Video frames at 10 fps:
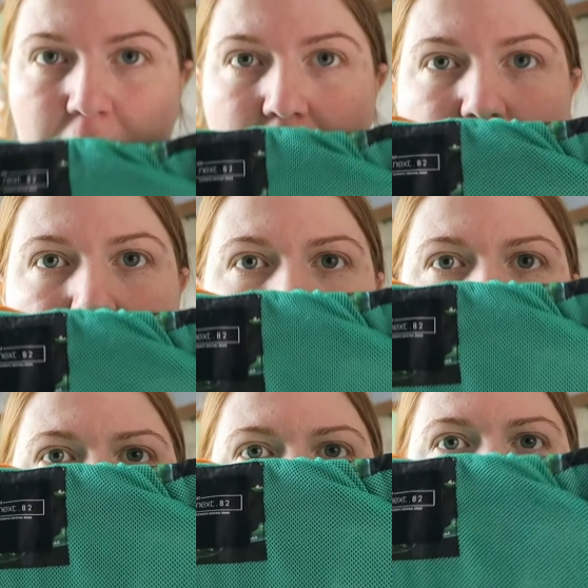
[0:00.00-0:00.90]
all the
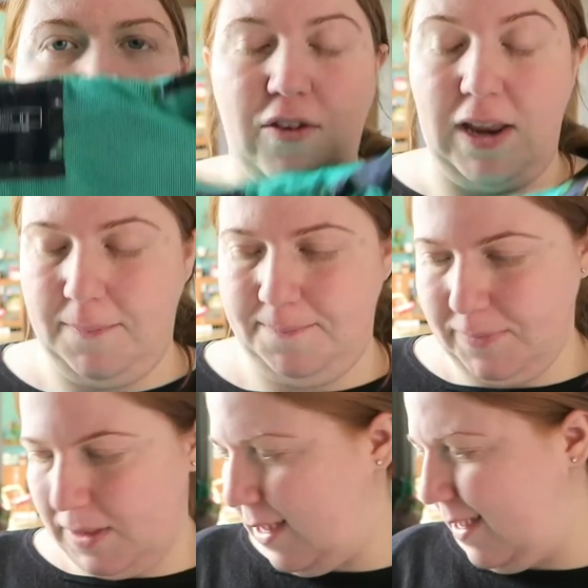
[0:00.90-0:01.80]
inside is green.
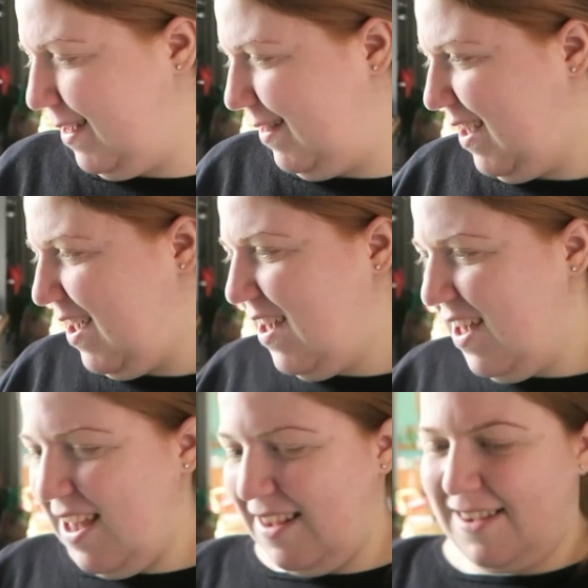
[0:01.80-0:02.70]

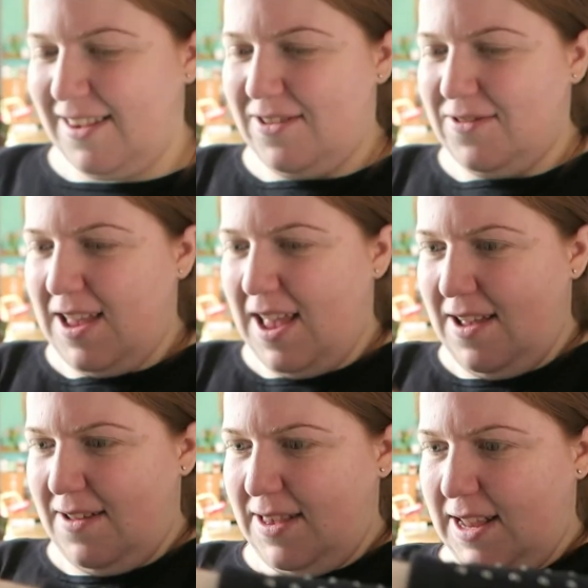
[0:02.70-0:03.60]
So
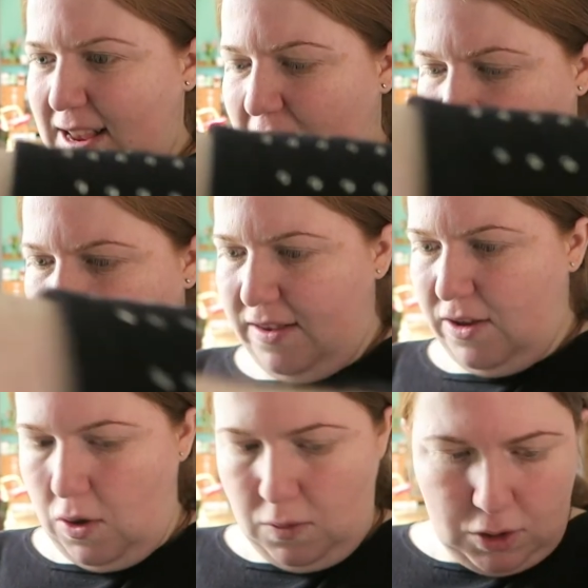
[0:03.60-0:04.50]
that's Alfie's
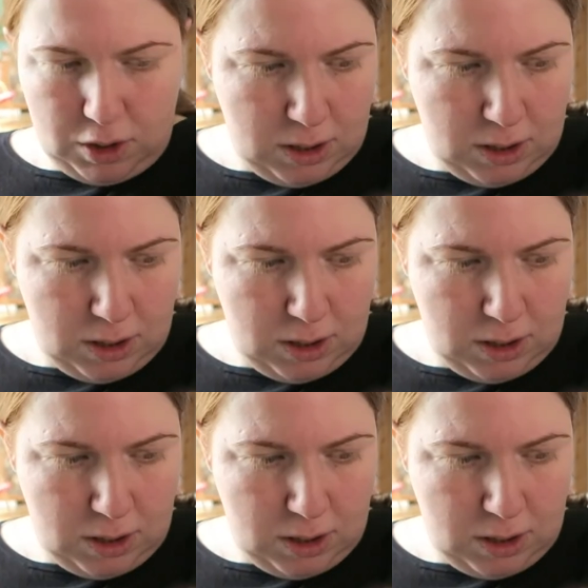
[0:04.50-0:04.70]
coat.